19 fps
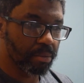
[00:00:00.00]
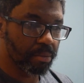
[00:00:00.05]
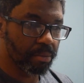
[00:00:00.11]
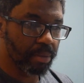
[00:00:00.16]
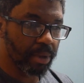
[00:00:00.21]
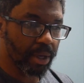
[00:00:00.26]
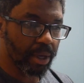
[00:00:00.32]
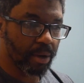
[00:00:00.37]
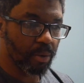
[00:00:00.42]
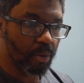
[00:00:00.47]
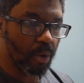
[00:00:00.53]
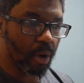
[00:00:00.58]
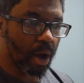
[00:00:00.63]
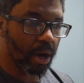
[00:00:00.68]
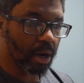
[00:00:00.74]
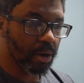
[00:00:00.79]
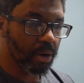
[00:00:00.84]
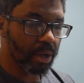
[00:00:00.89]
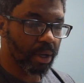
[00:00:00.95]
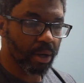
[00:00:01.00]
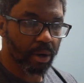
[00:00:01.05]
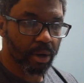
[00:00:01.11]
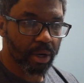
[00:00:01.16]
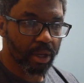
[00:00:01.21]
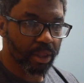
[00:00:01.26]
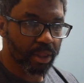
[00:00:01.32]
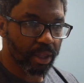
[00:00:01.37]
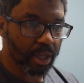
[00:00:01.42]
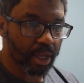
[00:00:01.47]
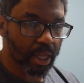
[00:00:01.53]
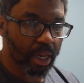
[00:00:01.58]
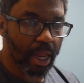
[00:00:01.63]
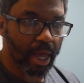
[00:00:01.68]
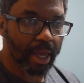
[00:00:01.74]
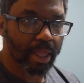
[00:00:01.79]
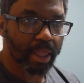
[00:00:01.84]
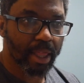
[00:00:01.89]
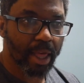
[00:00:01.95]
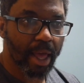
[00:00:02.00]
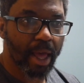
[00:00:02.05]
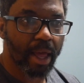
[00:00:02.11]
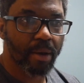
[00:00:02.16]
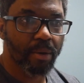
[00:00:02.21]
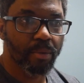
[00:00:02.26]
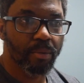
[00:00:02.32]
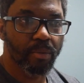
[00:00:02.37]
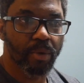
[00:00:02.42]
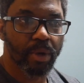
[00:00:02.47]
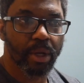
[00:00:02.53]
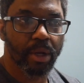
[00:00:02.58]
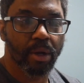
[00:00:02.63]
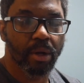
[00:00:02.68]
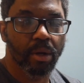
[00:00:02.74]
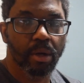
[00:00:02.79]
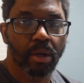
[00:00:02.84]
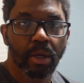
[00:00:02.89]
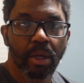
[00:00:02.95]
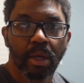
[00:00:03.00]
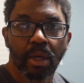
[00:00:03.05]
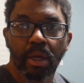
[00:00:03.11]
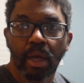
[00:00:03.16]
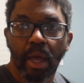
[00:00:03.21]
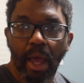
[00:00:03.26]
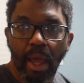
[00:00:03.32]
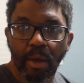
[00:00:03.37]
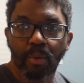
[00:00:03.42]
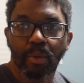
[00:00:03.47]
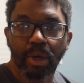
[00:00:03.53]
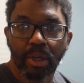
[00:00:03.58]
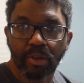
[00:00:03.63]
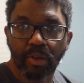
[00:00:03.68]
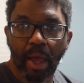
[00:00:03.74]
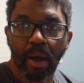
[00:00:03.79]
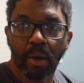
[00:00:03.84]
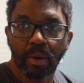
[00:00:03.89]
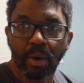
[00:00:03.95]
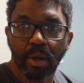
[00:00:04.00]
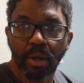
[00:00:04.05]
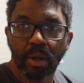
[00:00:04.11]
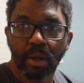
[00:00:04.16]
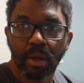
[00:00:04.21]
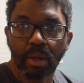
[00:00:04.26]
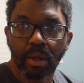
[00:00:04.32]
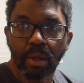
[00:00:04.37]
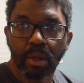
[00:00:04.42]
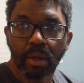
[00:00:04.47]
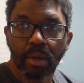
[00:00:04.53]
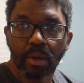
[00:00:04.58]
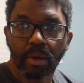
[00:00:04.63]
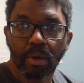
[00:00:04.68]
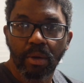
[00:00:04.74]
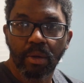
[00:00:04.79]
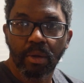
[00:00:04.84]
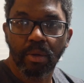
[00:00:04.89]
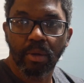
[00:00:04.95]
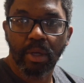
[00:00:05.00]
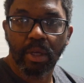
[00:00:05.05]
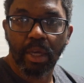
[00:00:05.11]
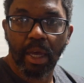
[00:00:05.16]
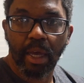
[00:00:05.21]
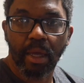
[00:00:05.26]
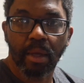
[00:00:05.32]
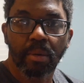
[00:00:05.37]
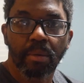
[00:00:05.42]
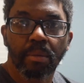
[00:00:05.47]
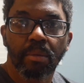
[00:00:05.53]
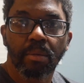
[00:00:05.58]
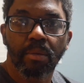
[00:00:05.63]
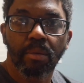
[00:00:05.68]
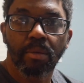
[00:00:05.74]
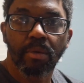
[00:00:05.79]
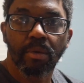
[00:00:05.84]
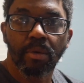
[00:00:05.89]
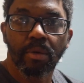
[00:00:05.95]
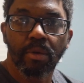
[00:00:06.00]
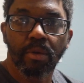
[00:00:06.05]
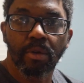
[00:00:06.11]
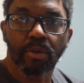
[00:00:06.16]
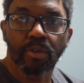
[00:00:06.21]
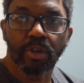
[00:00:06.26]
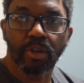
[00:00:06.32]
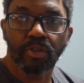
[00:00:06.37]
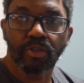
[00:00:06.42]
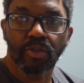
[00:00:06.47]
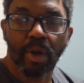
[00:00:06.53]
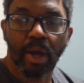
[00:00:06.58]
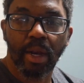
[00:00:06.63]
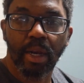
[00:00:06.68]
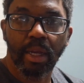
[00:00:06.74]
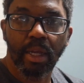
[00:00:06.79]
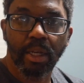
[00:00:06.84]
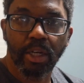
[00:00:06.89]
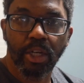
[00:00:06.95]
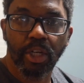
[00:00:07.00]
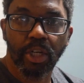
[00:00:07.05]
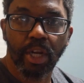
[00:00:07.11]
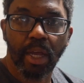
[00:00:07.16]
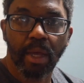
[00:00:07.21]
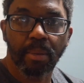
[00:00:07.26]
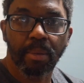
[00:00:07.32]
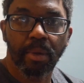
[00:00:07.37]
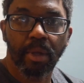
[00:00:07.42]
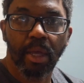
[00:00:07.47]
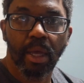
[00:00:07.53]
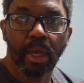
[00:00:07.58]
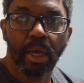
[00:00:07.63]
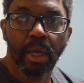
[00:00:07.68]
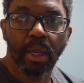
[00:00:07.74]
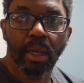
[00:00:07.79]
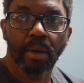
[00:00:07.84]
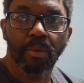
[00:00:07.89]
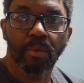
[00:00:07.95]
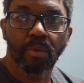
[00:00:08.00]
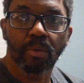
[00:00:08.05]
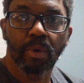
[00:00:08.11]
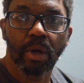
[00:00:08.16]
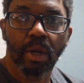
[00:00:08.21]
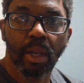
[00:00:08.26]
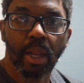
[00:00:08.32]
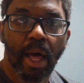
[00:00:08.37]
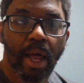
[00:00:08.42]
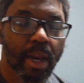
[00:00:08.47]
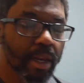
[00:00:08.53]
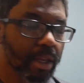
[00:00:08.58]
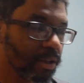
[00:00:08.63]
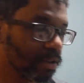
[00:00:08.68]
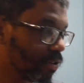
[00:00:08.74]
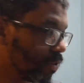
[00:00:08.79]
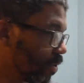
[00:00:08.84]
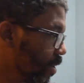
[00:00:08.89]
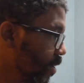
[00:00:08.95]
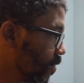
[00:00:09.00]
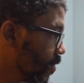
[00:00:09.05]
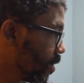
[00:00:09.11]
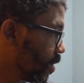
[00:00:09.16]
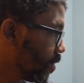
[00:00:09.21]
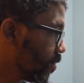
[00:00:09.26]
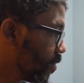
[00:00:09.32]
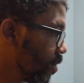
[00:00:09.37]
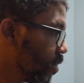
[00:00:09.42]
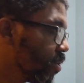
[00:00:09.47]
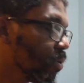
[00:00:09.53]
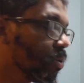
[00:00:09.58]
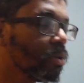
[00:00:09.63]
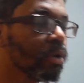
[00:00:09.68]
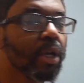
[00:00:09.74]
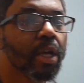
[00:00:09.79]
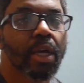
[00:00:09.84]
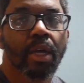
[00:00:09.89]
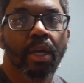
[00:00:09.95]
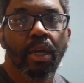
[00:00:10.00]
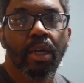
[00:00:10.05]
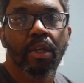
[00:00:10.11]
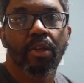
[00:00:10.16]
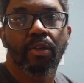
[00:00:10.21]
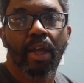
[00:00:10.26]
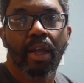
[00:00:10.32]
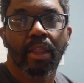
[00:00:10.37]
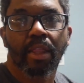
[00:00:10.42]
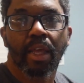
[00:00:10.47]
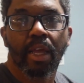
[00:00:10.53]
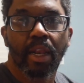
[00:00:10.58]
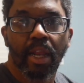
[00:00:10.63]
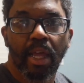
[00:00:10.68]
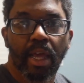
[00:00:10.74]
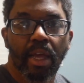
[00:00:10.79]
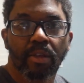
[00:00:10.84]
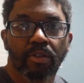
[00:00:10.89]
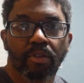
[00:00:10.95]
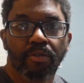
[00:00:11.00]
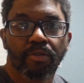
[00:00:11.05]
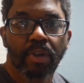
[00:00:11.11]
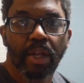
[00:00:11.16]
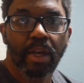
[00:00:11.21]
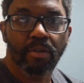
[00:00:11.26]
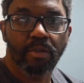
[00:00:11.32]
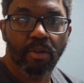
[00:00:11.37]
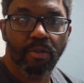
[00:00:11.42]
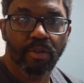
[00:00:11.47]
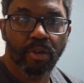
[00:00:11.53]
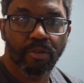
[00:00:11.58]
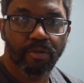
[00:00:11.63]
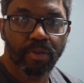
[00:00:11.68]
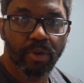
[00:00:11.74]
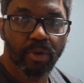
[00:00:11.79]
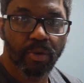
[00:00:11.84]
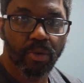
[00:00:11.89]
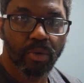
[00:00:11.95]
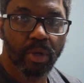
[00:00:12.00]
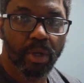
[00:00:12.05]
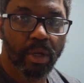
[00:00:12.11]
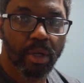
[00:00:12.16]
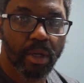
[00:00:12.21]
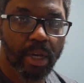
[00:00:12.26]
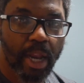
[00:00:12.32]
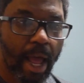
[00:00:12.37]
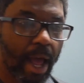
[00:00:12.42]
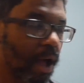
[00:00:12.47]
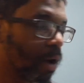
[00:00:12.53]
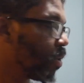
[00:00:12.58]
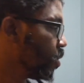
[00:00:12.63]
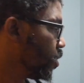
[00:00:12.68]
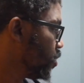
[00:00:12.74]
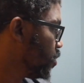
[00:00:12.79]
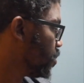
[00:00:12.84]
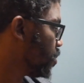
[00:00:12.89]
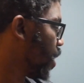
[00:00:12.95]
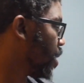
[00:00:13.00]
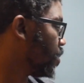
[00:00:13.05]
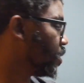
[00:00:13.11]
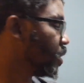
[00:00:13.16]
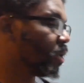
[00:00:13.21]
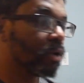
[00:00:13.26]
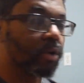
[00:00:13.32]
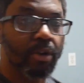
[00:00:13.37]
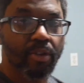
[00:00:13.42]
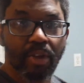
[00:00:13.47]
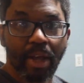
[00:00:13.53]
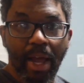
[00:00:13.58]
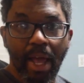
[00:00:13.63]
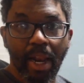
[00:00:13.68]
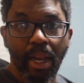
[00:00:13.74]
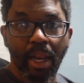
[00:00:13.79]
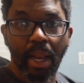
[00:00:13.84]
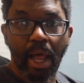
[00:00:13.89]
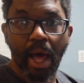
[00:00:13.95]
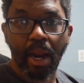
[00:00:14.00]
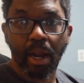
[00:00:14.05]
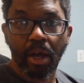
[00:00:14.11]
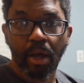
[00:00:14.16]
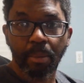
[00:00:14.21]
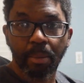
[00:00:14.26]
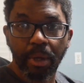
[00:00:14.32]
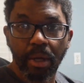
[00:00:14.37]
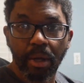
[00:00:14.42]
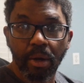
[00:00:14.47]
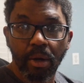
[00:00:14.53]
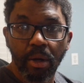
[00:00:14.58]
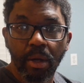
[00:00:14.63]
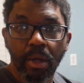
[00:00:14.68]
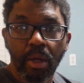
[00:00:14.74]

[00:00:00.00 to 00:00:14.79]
being watery or anything like that when you're 8 weeks out. Okay, you're just trying to get in shape, and what a lot of these seasonings do is that they enhance the flavor of your food. Now, you probably notice I got a lot up here.